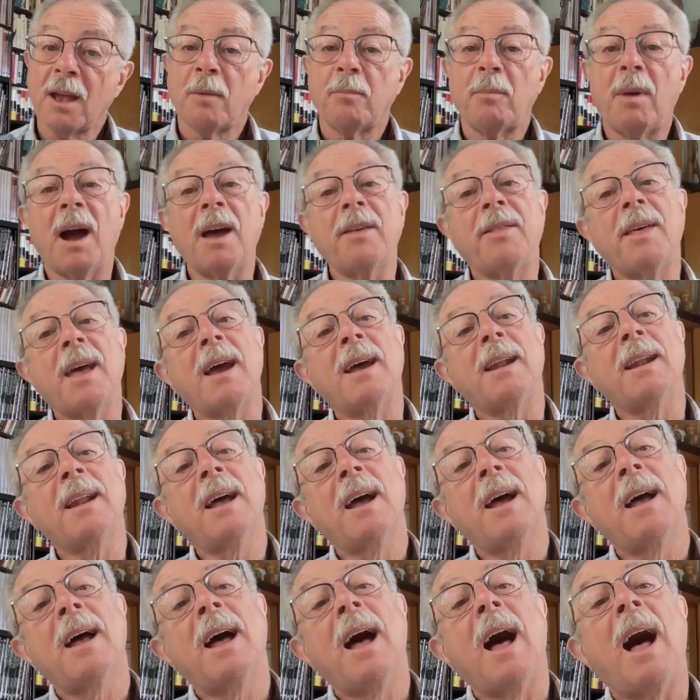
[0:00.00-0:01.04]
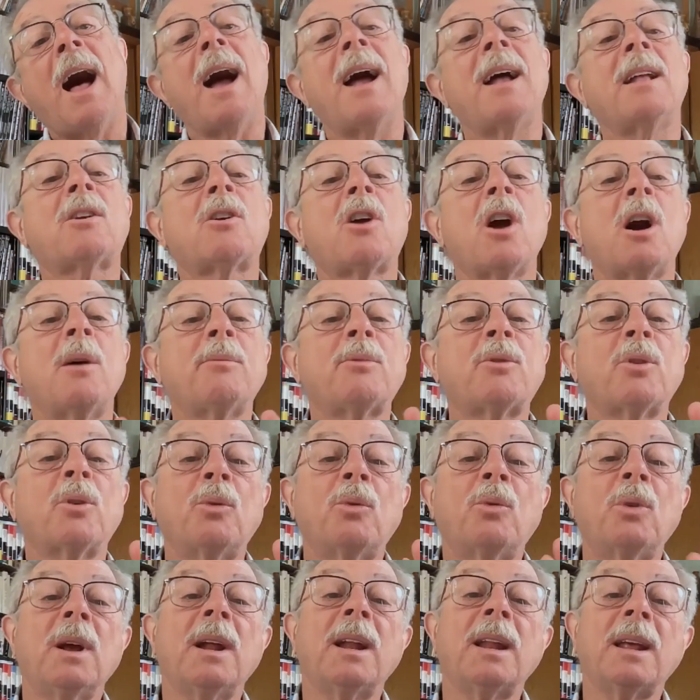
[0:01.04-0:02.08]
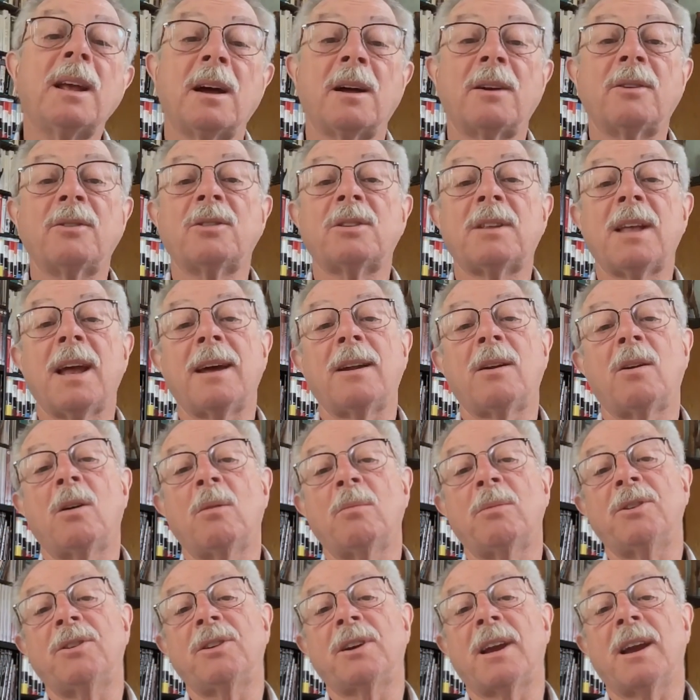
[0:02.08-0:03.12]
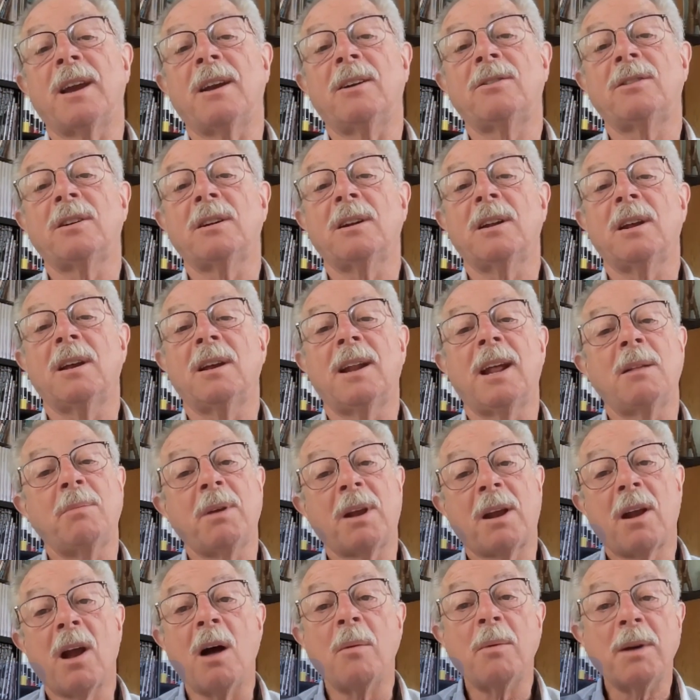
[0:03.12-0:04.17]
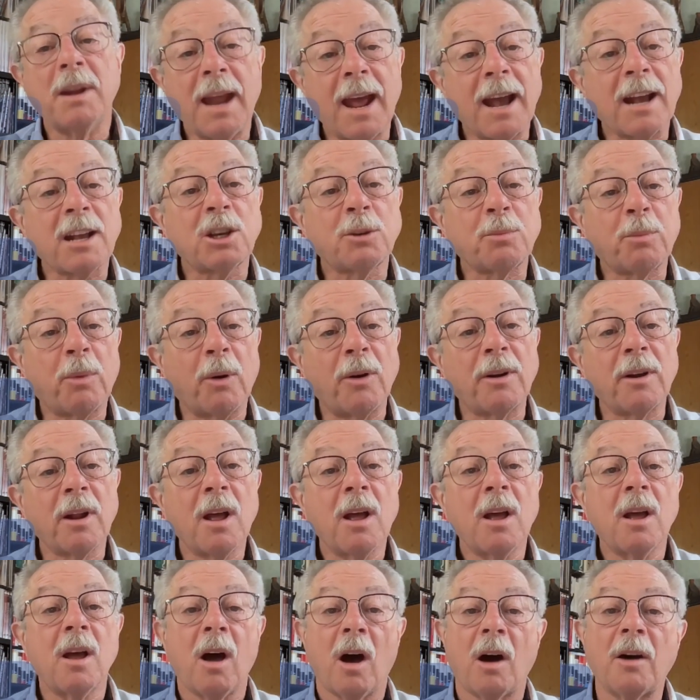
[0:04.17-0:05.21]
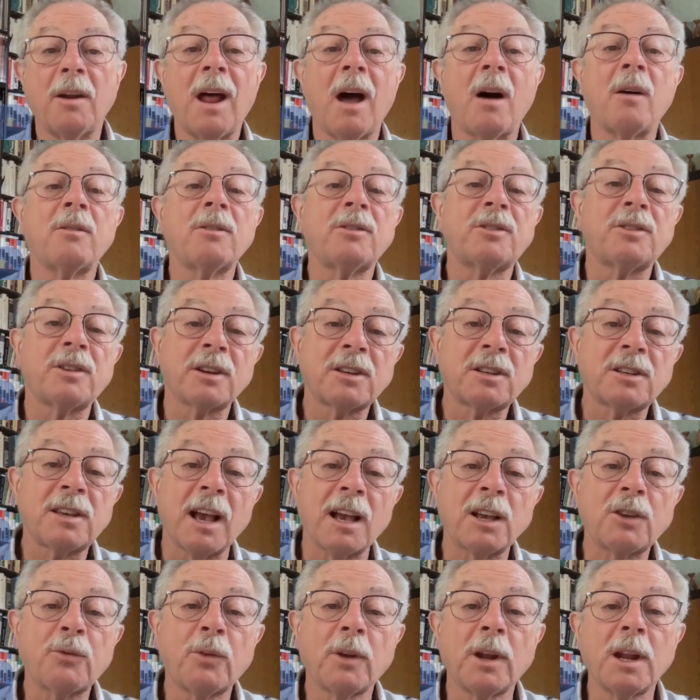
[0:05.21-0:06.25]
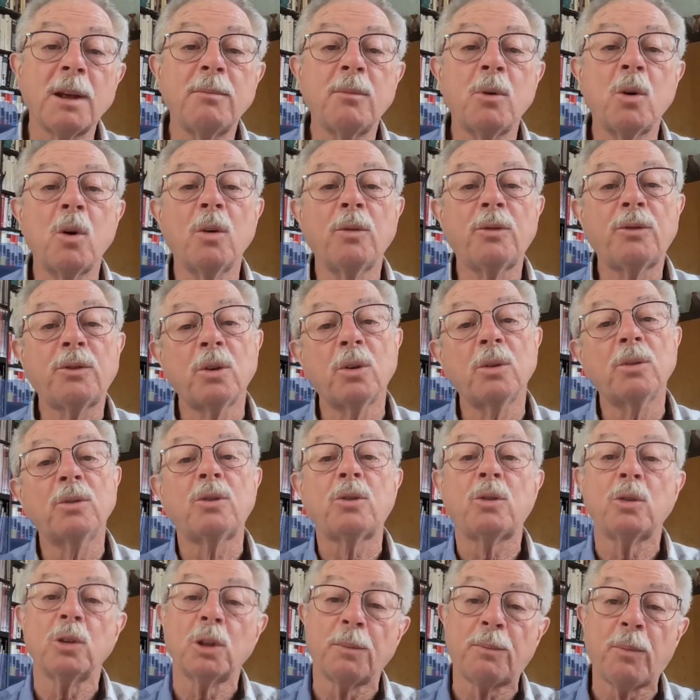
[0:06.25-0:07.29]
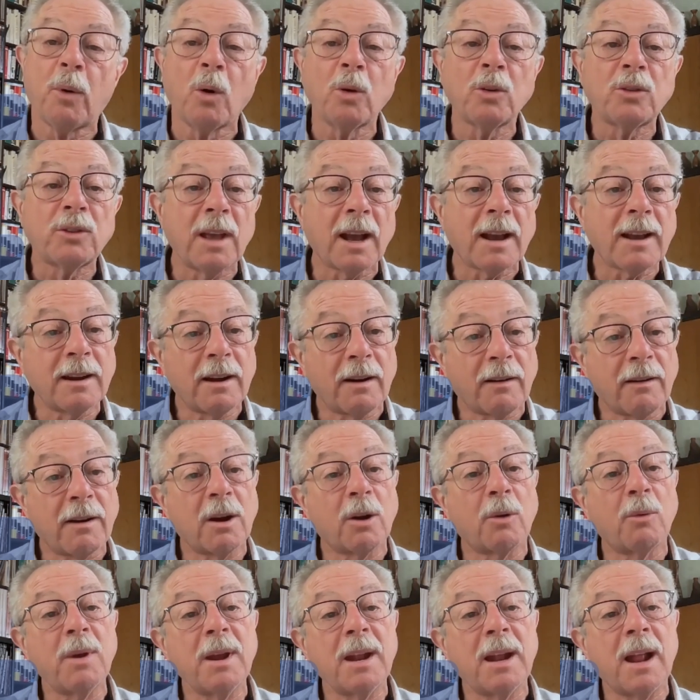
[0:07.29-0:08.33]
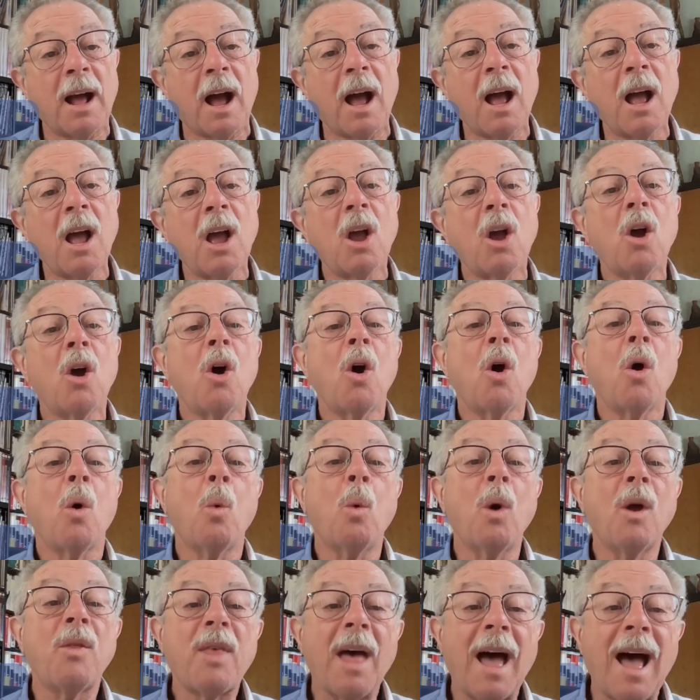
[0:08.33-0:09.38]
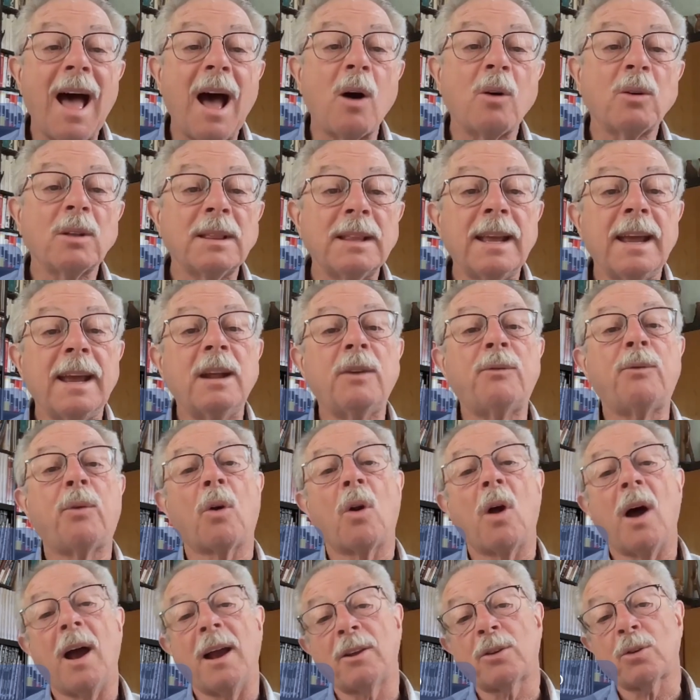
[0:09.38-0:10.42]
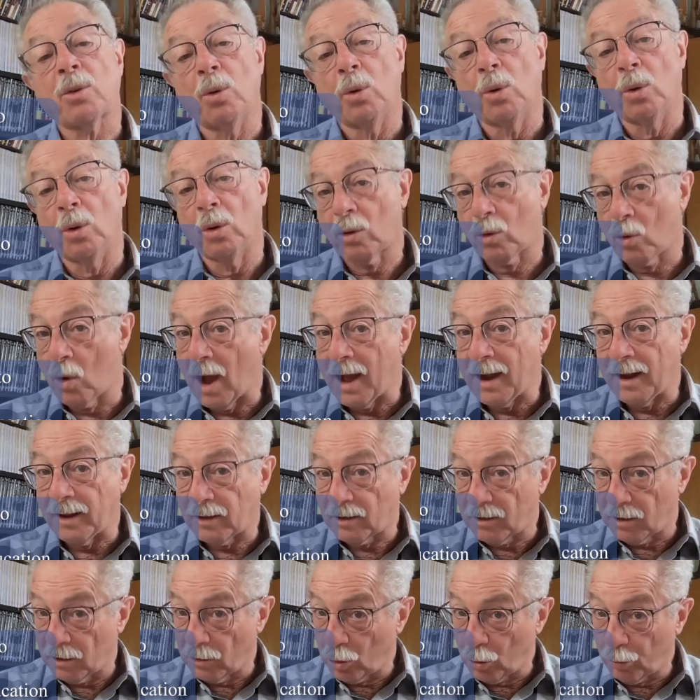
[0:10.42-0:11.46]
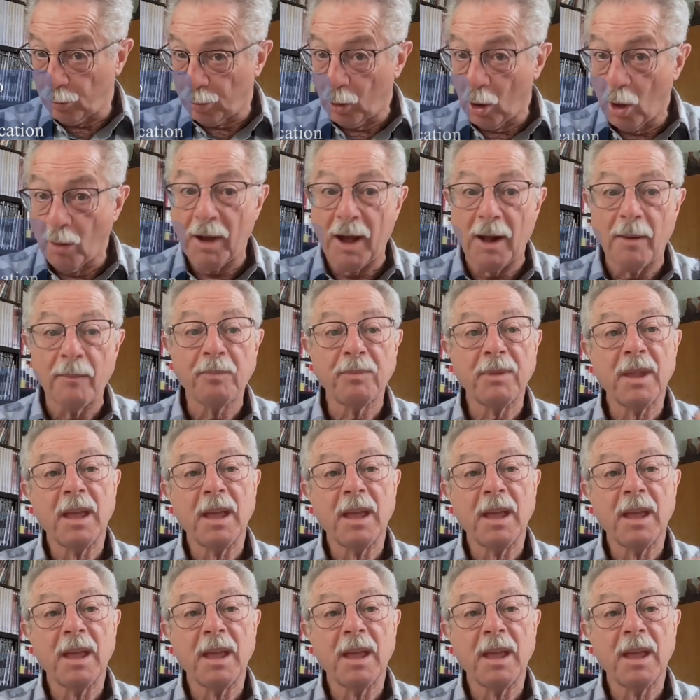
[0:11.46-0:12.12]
By then, I had come to really understand home education and had become an expert on how to successfully move students to the post-secondary arena without need for high school credits and diploma.